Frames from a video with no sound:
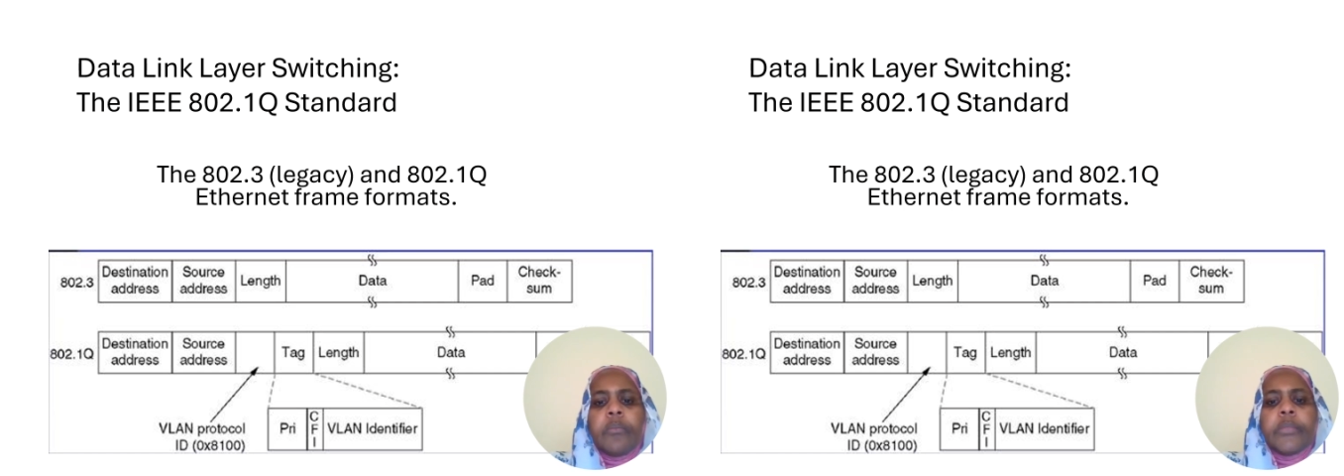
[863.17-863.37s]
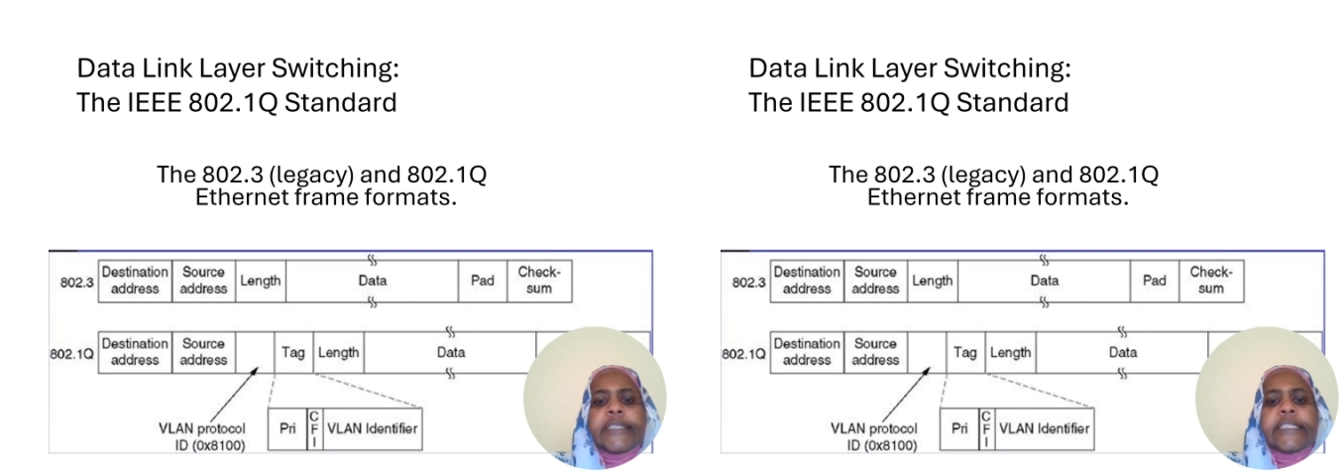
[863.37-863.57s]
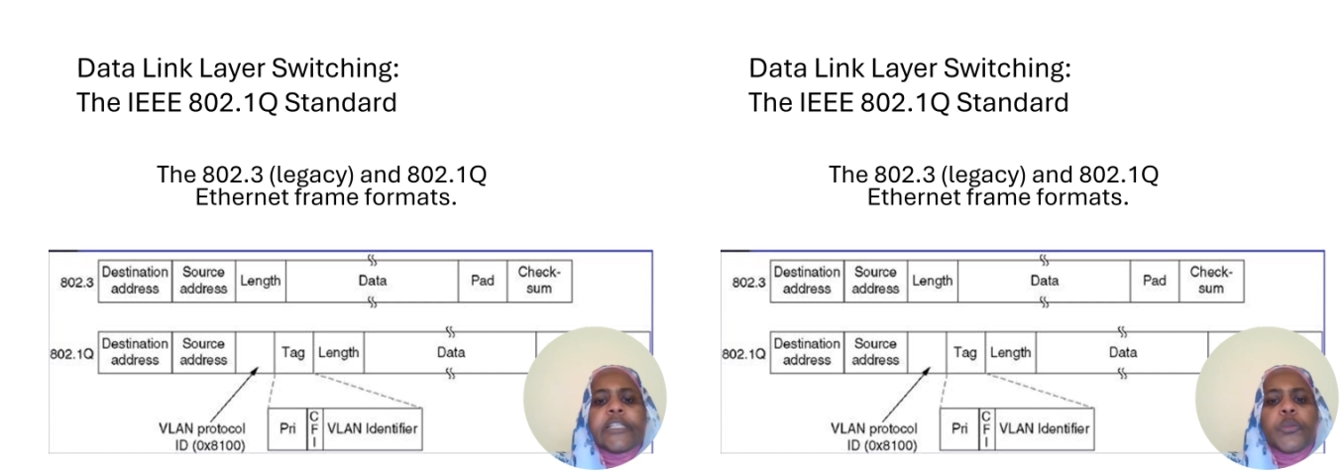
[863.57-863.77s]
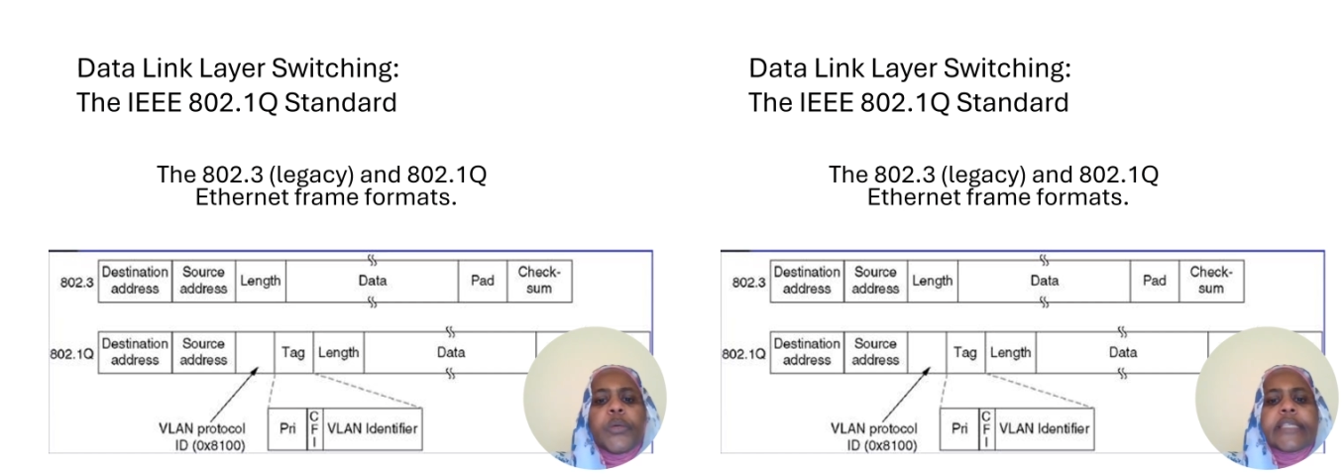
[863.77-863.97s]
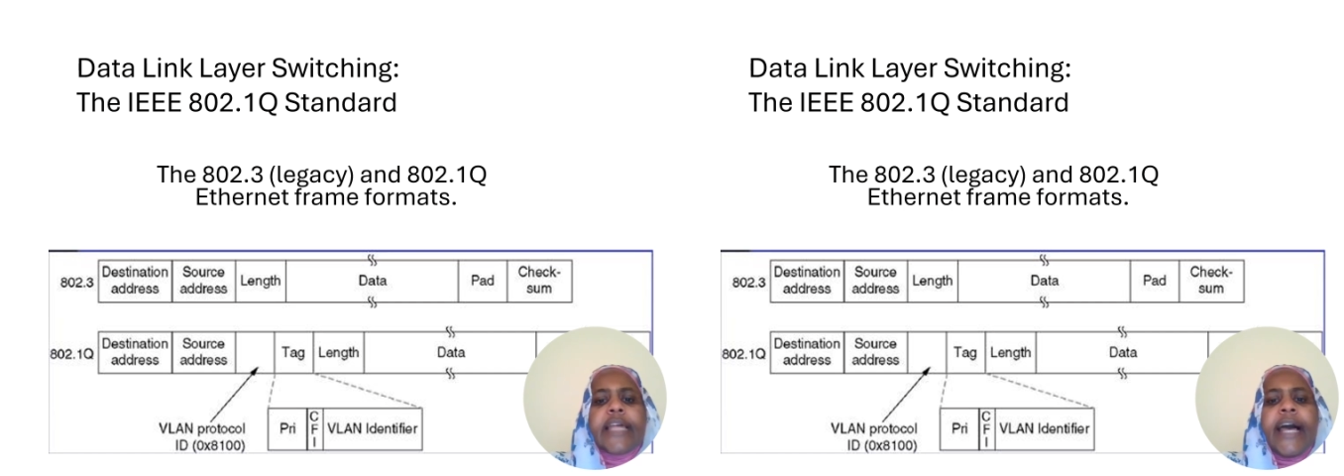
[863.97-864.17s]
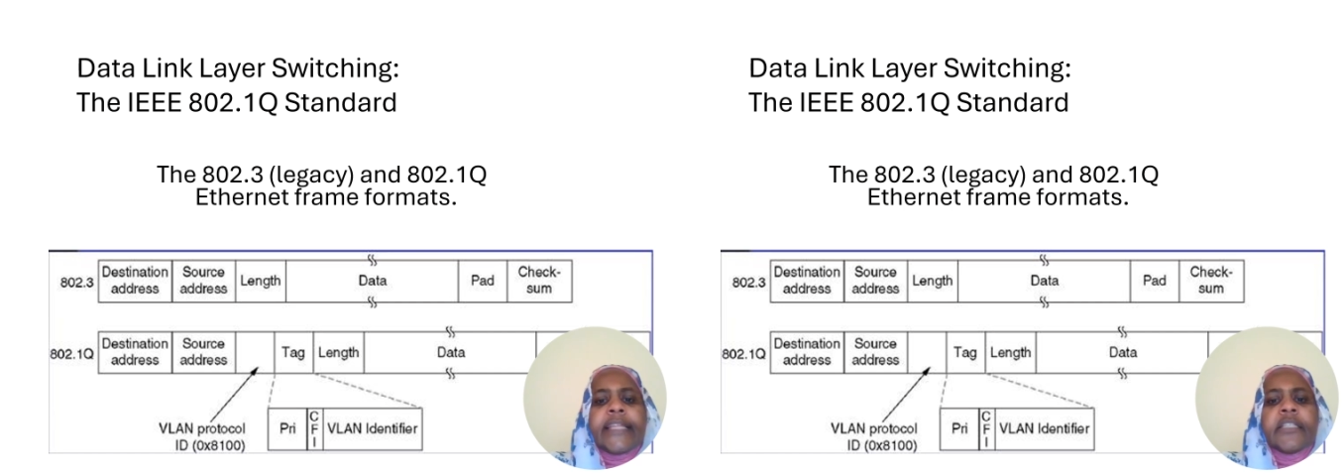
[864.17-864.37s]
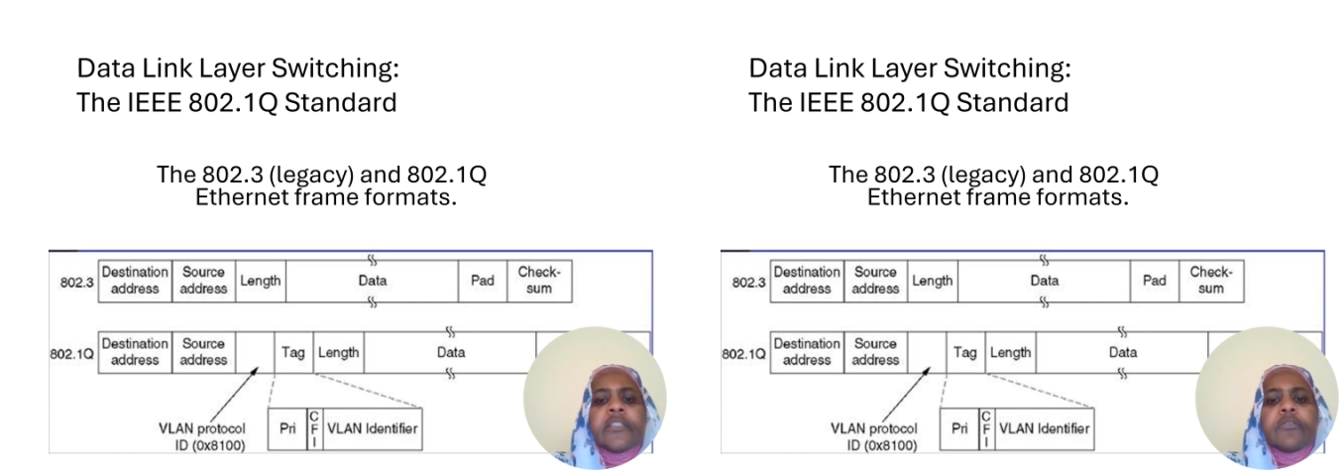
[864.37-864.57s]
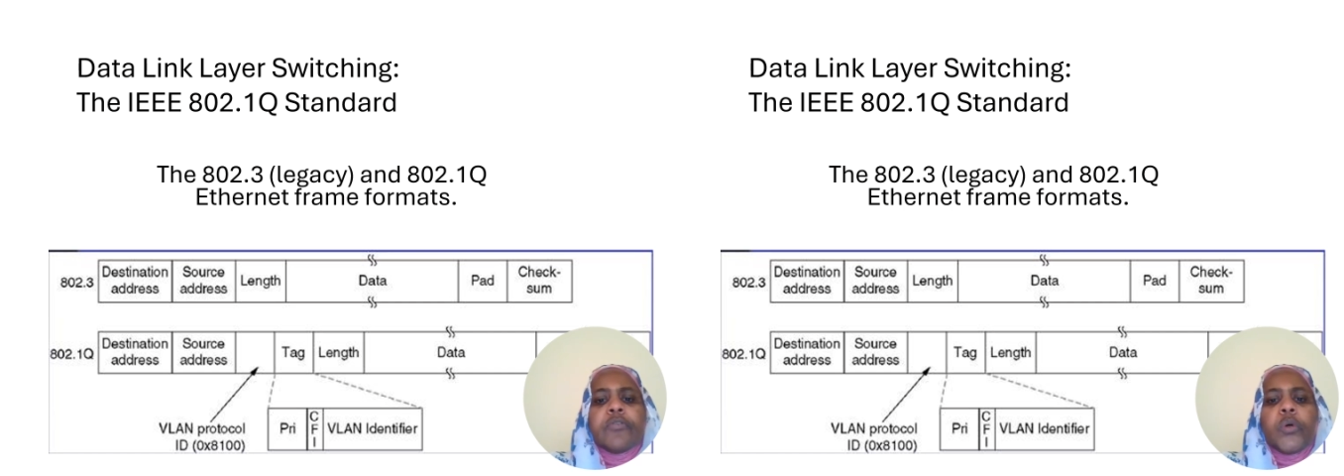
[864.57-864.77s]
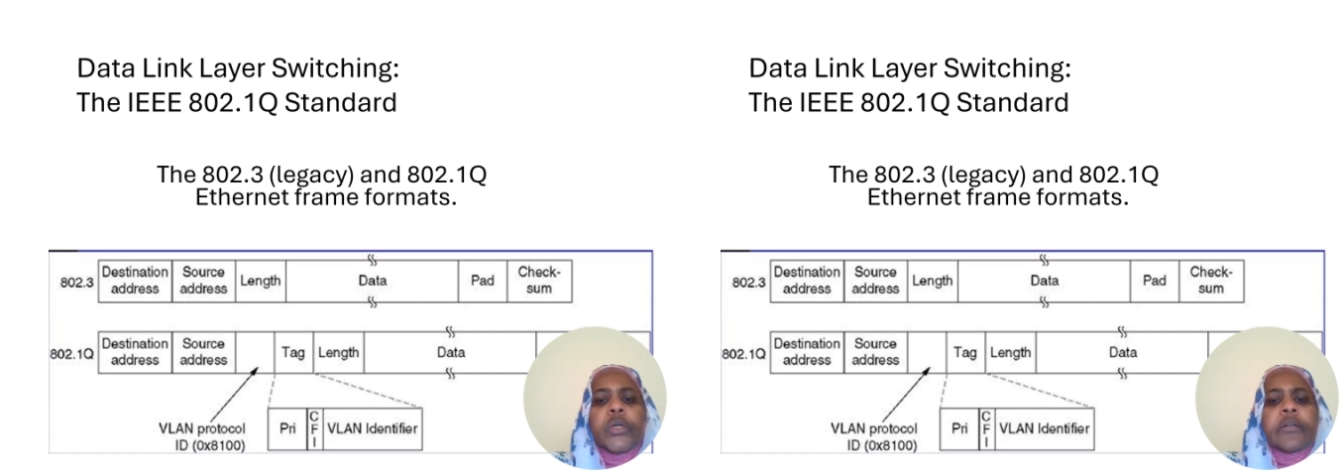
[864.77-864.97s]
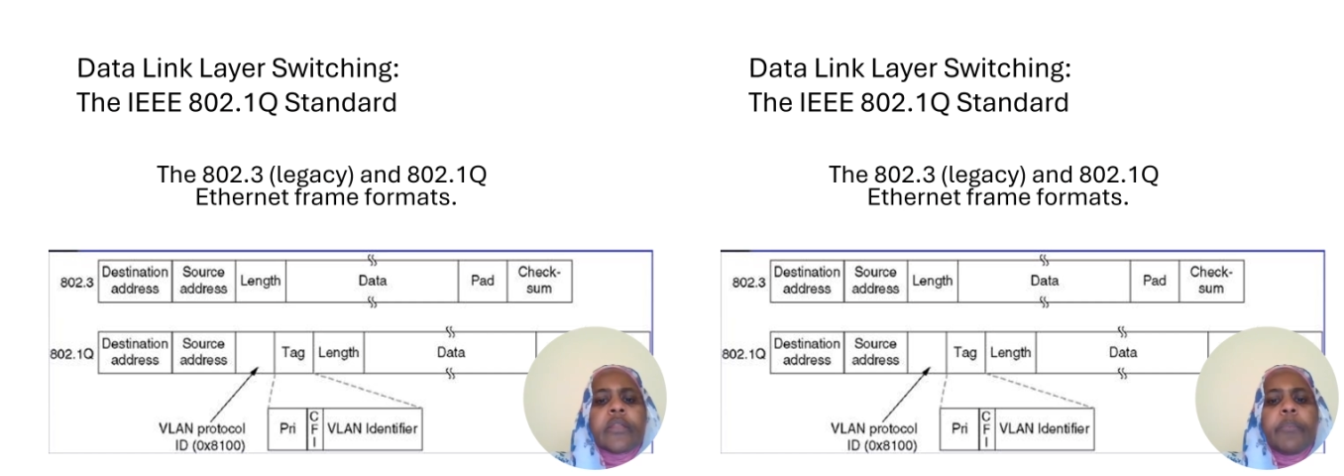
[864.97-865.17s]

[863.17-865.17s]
but it was added for